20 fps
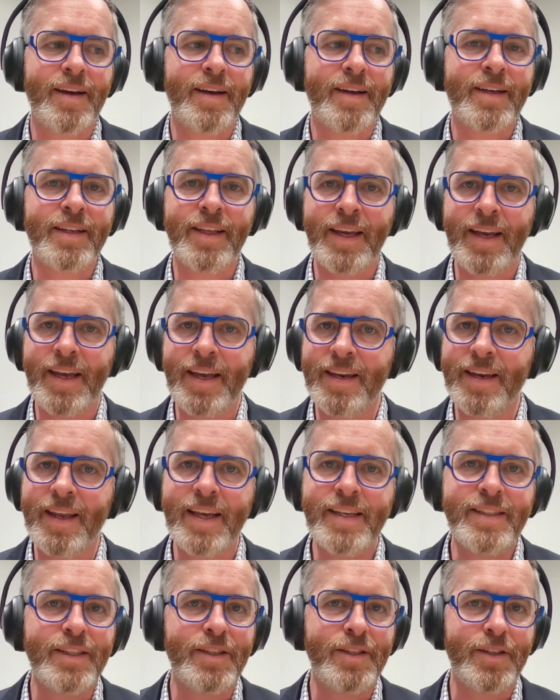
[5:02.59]
clean,
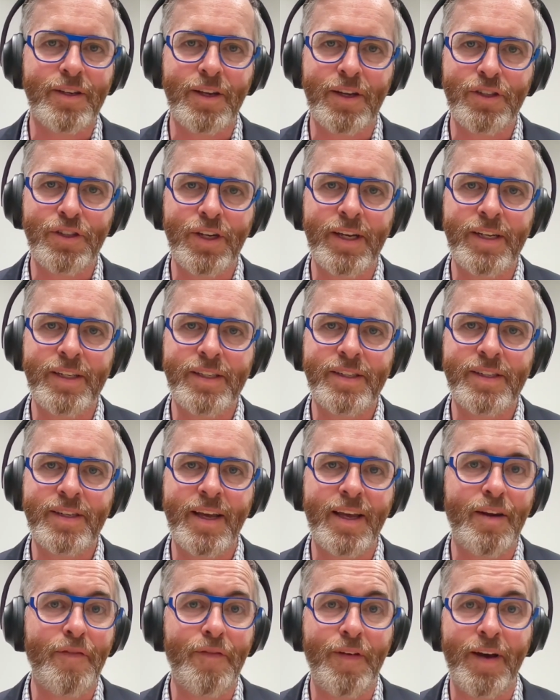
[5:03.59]
easy to digest,
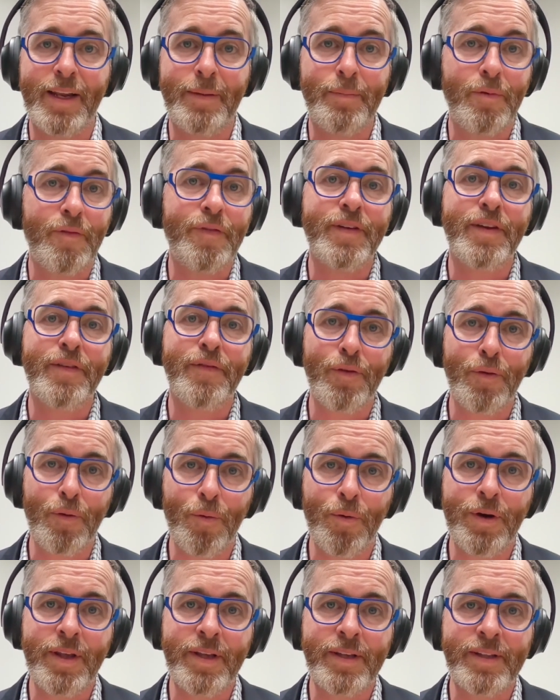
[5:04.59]
and available for different
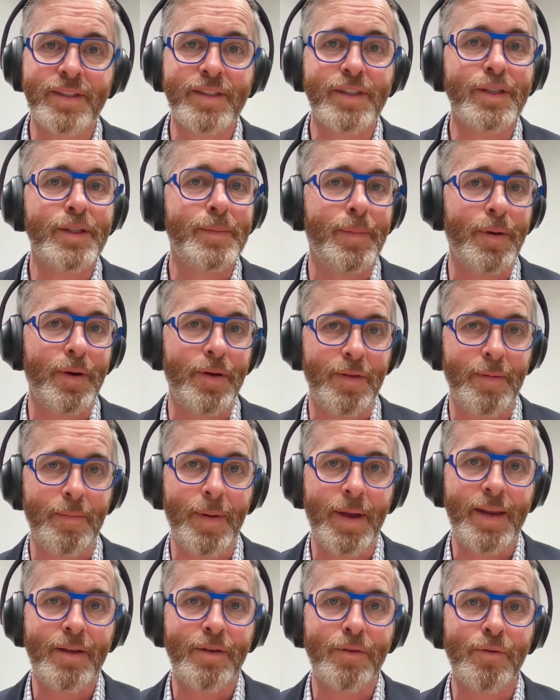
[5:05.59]
audiences, both the
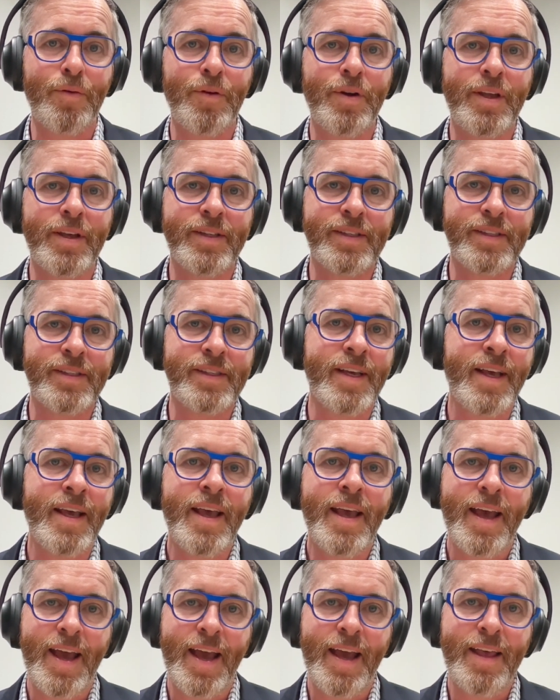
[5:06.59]
medical audience
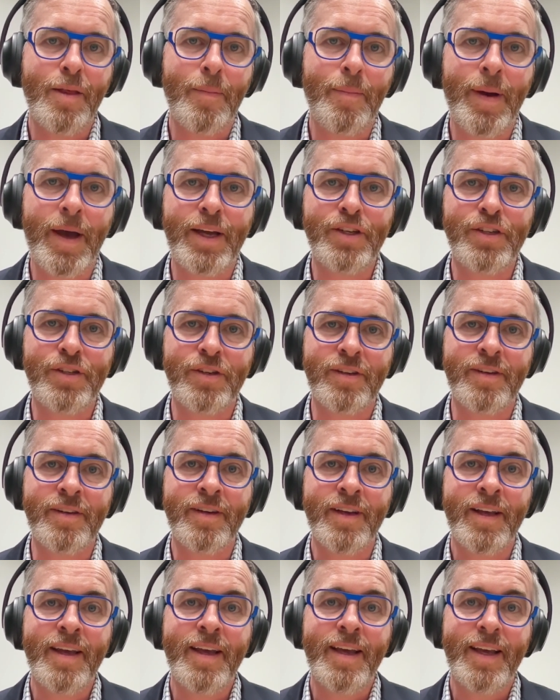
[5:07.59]
and the patient,
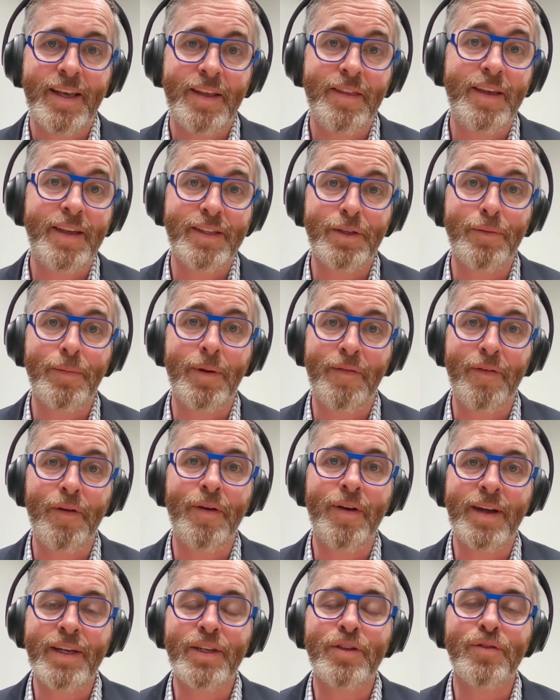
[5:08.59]
are things that we're
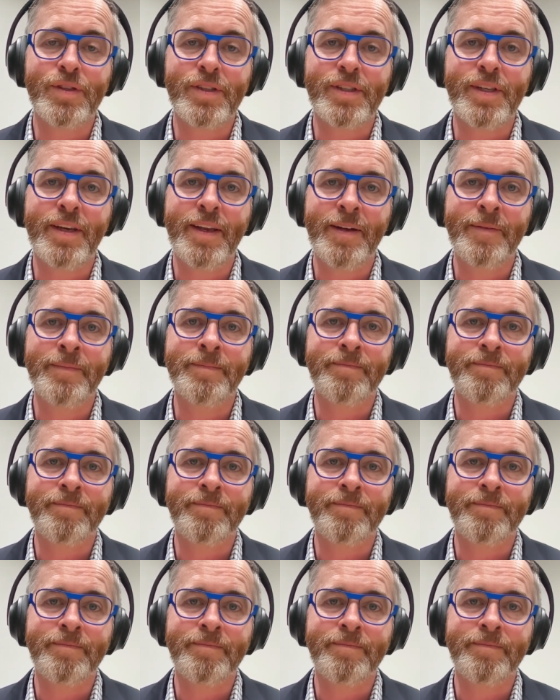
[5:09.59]
very interested in.